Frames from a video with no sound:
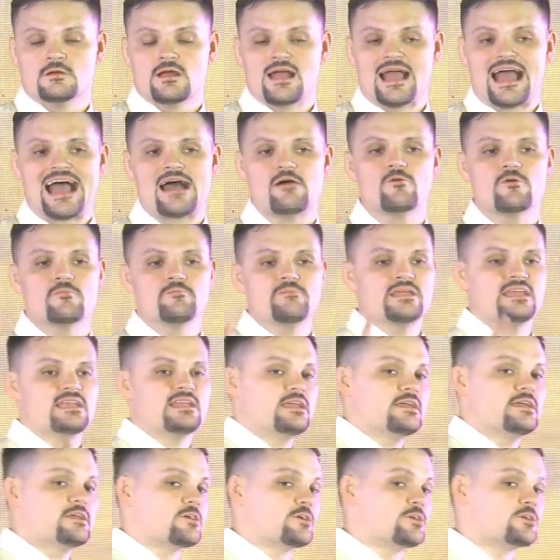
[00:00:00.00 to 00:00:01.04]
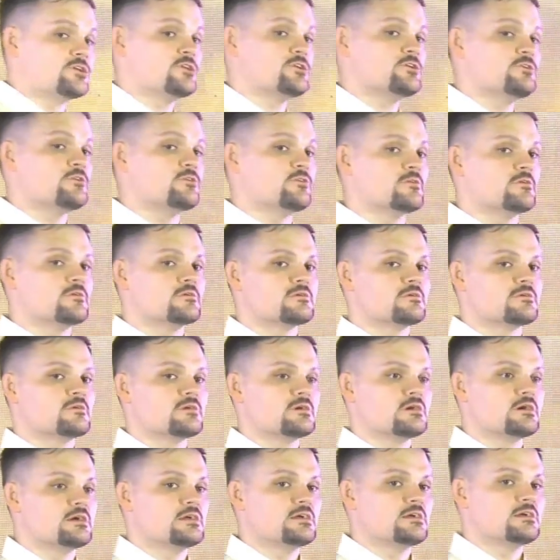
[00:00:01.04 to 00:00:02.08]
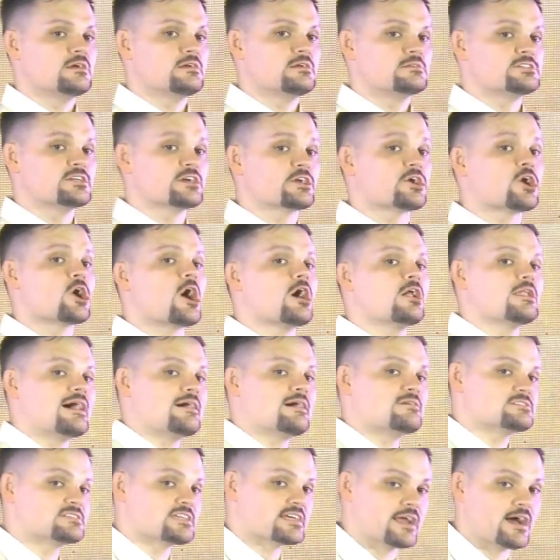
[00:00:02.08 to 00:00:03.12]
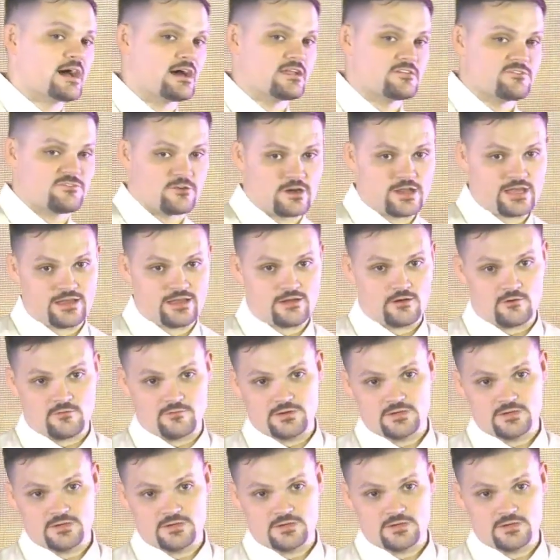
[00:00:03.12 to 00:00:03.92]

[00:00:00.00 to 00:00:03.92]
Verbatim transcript: How immediate are you call out to God for help?